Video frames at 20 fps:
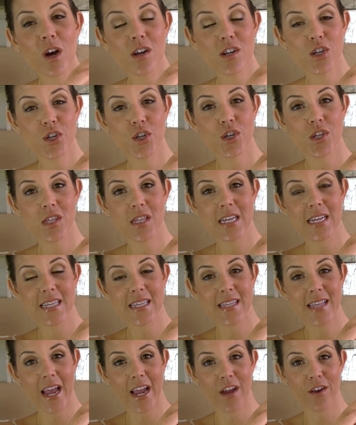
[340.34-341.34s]
on to the
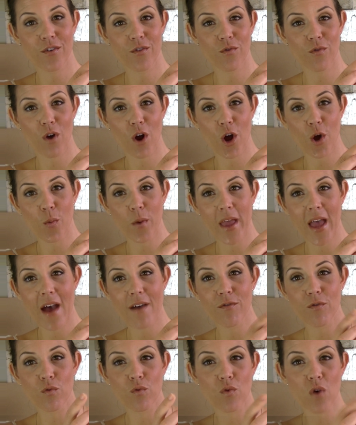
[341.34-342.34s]
second row, we
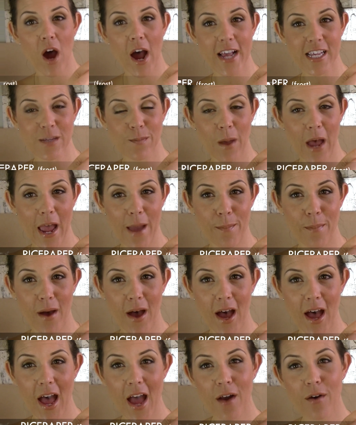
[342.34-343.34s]
have
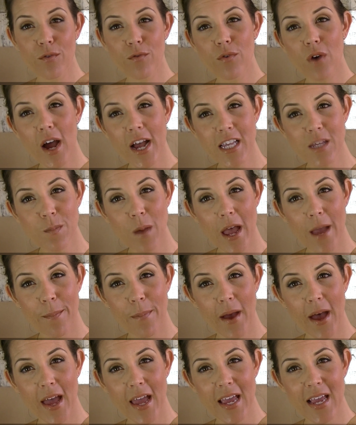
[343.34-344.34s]
Ricepaper, and
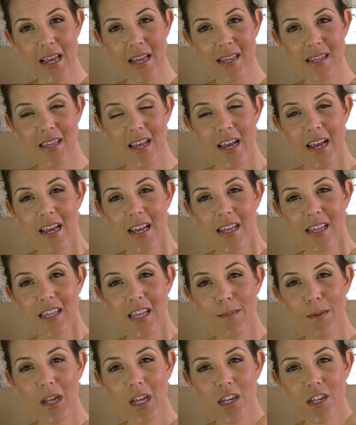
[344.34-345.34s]
Ricepaper is
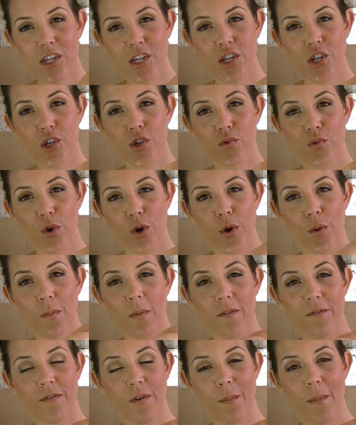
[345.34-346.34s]
similar to
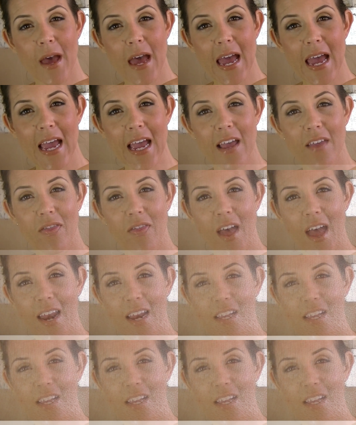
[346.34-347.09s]
Shroom for me in that